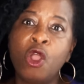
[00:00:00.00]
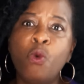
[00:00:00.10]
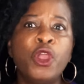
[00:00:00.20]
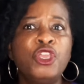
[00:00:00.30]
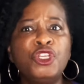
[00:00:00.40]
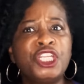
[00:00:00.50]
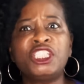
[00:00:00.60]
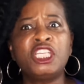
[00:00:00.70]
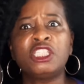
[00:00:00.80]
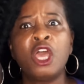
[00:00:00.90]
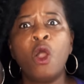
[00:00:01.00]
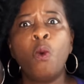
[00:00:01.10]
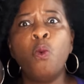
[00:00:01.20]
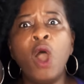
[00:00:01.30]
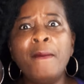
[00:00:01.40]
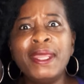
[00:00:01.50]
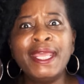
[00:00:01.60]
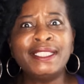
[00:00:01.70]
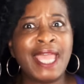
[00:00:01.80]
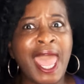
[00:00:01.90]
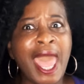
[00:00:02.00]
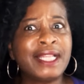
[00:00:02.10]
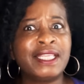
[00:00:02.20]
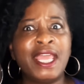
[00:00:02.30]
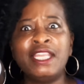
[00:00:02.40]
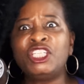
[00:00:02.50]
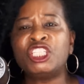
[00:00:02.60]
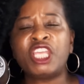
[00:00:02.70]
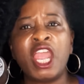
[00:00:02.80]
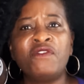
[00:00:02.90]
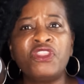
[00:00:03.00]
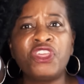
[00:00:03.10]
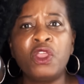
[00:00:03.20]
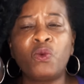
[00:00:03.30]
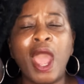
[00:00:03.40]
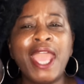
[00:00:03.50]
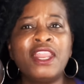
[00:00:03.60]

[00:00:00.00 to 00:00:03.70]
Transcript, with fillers: Were you just this woman intact and just everything right,